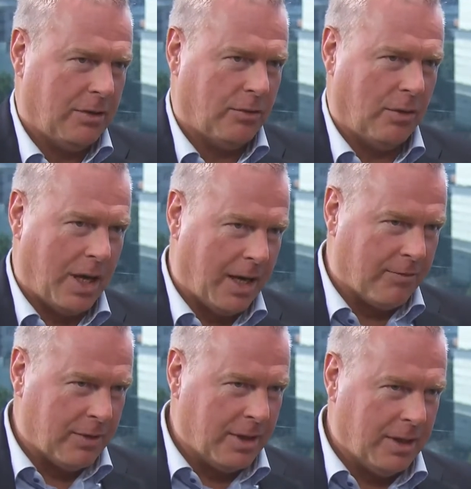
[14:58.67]
to
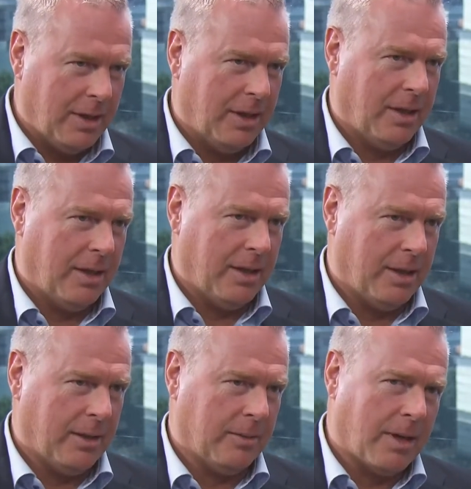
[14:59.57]
have.
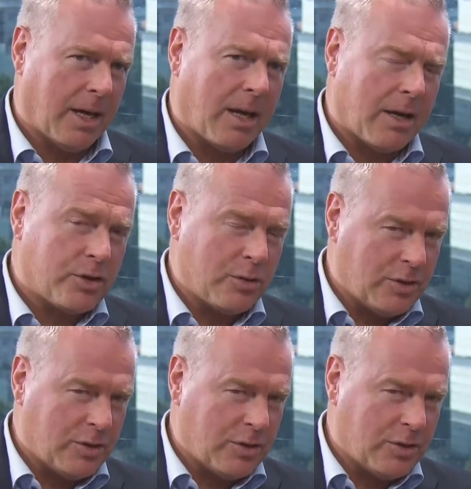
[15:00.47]
I shouldn't